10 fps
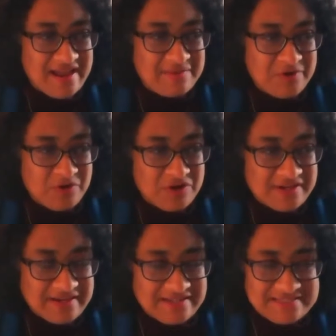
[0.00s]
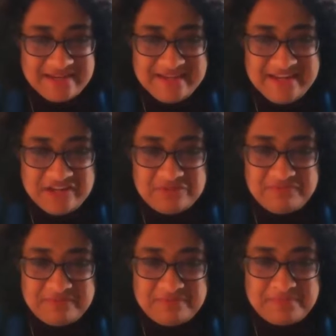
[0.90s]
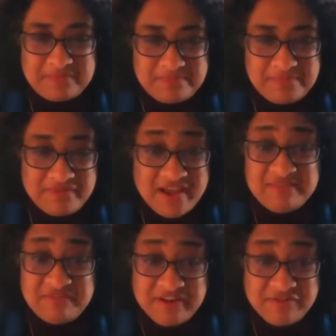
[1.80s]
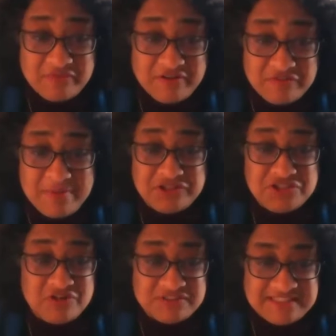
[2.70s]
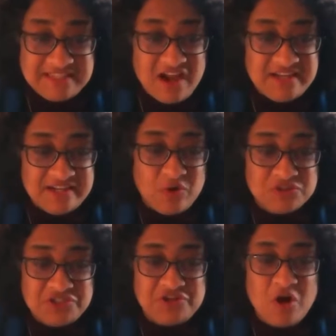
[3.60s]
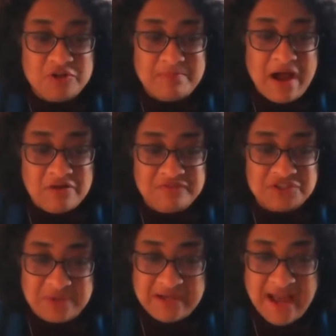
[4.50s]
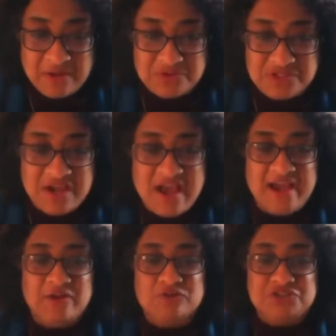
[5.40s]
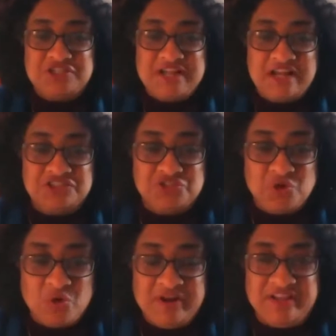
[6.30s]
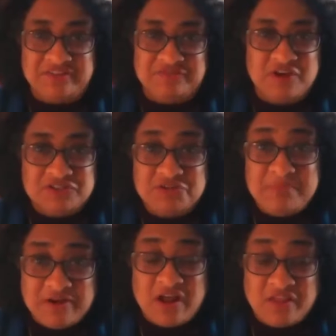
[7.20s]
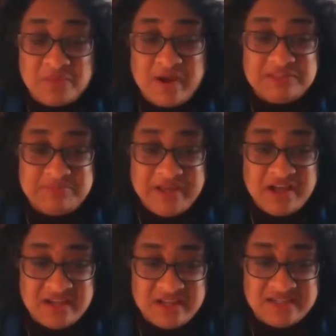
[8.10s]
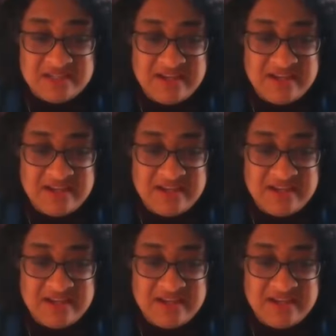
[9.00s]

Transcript: We all know that it's needed to provide the free flow of information across society, and also to hold the powerful to account, and also to tell the stories of those who may not otherwise be heard.